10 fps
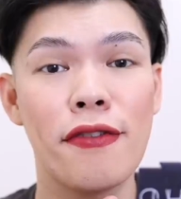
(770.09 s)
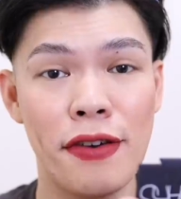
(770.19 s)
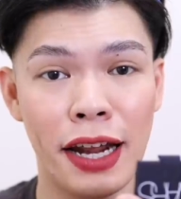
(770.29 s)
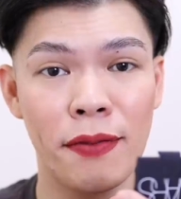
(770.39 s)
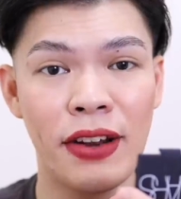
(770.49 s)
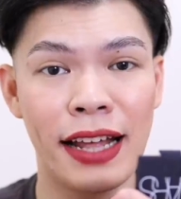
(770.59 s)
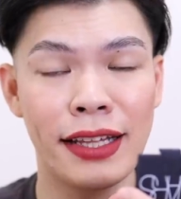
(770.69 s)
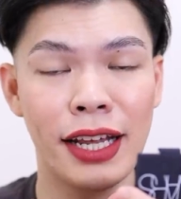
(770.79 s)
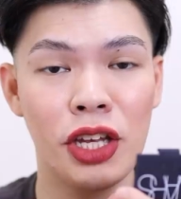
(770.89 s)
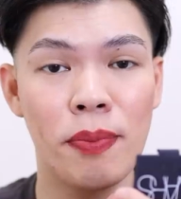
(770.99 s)
Very
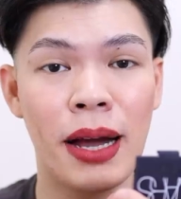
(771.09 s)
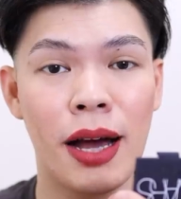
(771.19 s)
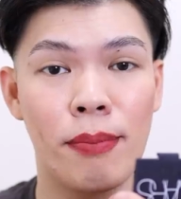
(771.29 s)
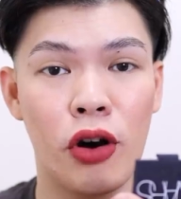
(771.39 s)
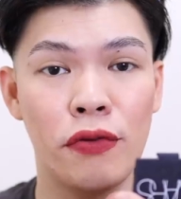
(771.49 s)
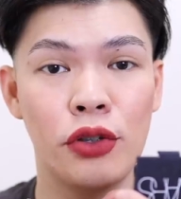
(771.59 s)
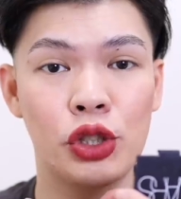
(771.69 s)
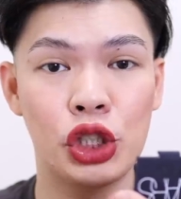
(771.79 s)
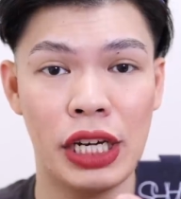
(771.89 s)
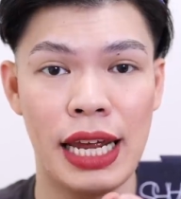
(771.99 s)
flattering yung pagka-mauve
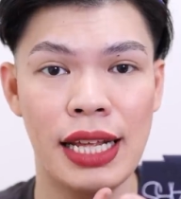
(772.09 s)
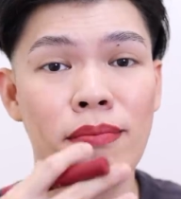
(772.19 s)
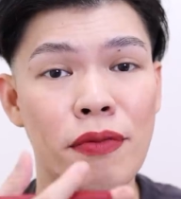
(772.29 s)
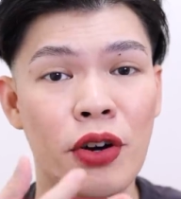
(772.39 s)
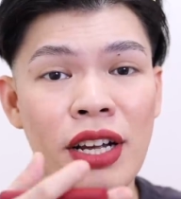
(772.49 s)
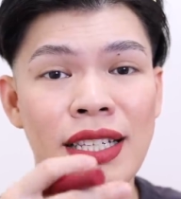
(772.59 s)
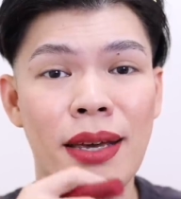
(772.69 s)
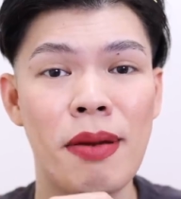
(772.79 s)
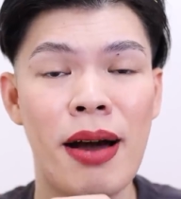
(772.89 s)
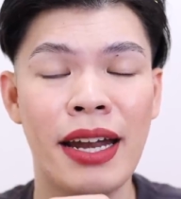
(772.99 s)
nung shade. Before kasi
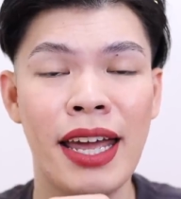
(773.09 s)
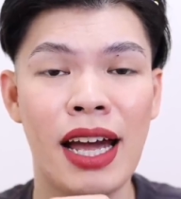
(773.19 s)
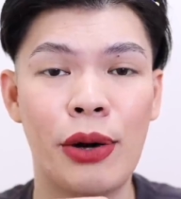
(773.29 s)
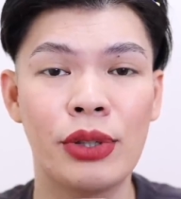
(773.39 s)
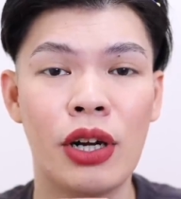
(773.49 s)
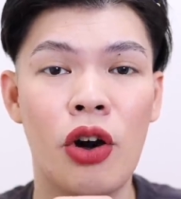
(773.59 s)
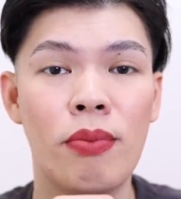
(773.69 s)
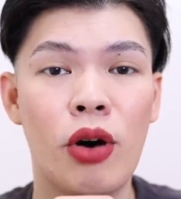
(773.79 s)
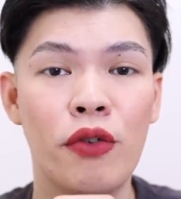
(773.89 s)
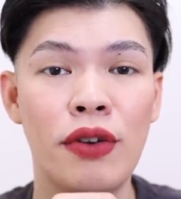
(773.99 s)
may mga na-encounter
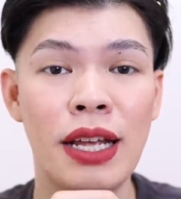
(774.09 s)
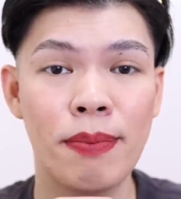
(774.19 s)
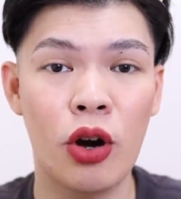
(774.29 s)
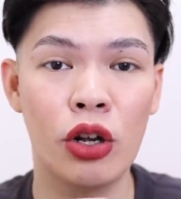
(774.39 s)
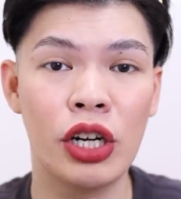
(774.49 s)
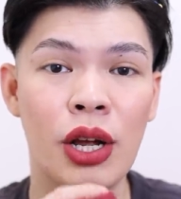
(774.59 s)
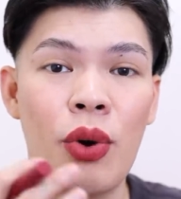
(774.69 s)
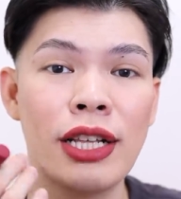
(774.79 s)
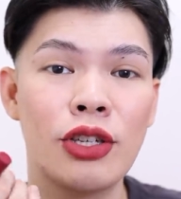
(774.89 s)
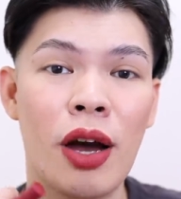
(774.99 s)
akong mauve lip color na
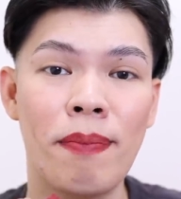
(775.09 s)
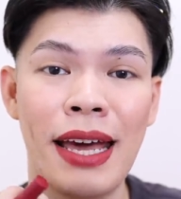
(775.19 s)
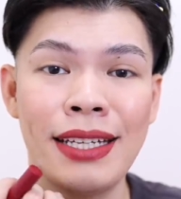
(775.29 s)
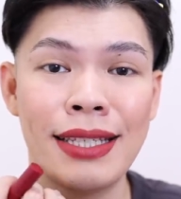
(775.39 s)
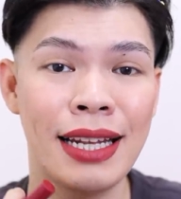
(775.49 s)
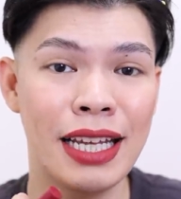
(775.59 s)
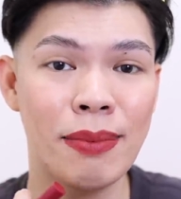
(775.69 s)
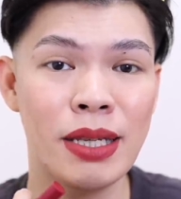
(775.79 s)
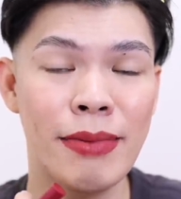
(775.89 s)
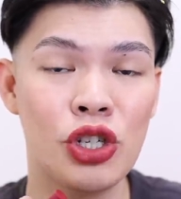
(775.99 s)
once you apply sa
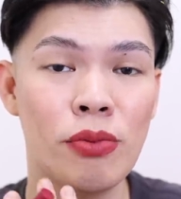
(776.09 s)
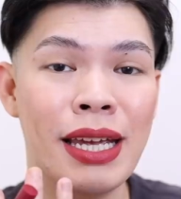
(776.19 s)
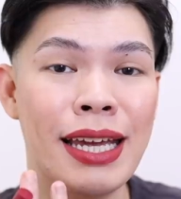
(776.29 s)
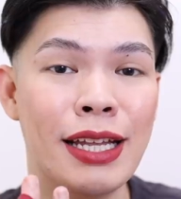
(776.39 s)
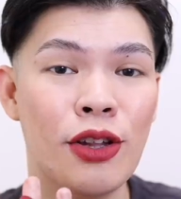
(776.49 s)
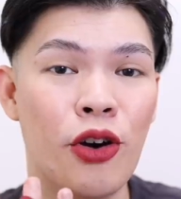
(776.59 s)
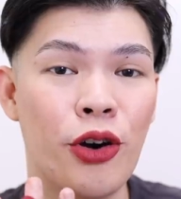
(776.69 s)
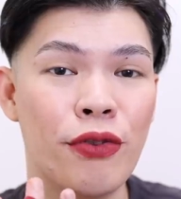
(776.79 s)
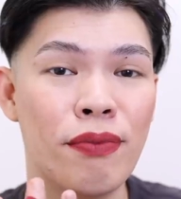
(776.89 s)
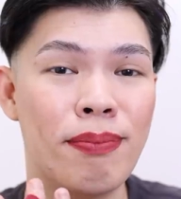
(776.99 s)
lips, medyo may hint
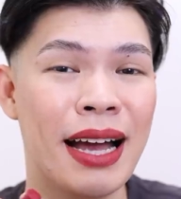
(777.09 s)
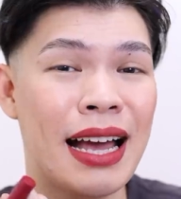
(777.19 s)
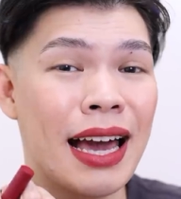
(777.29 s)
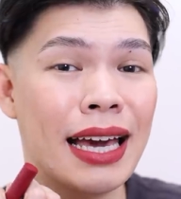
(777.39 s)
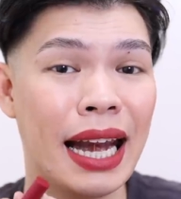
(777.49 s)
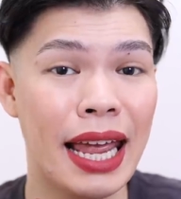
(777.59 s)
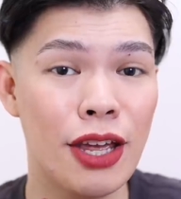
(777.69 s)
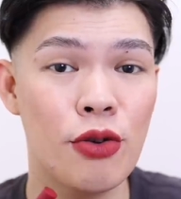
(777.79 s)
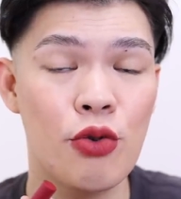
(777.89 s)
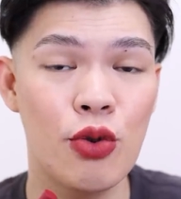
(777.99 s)
of
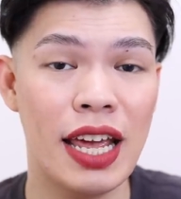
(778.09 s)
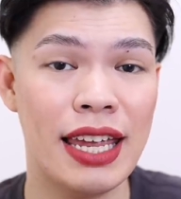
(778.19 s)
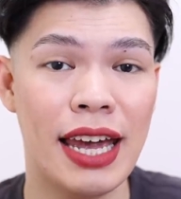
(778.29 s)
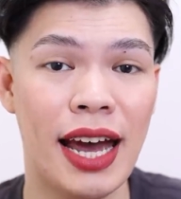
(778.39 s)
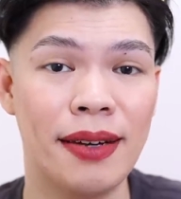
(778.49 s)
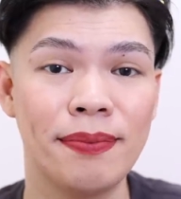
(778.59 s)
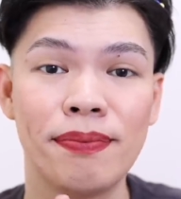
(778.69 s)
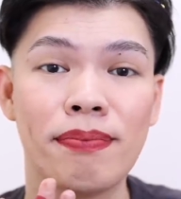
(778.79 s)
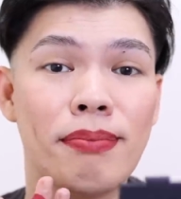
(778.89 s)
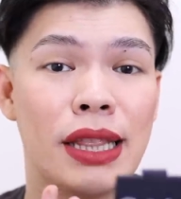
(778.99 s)
pagka-gray yung kulay niya.
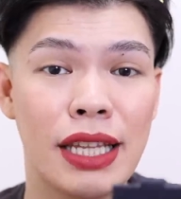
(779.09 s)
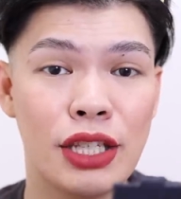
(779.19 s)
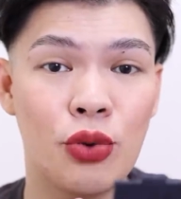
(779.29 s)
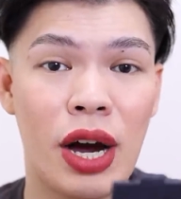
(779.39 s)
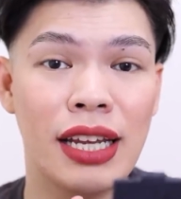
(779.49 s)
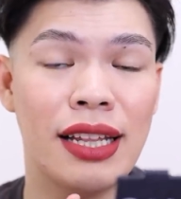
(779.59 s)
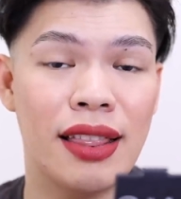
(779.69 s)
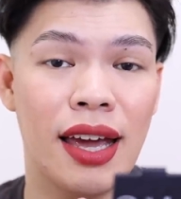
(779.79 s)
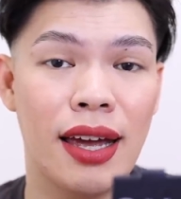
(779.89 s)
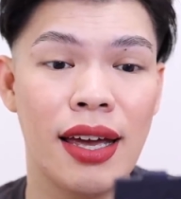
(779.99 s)
But this one,
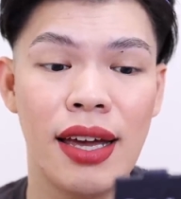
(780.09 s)
hindi.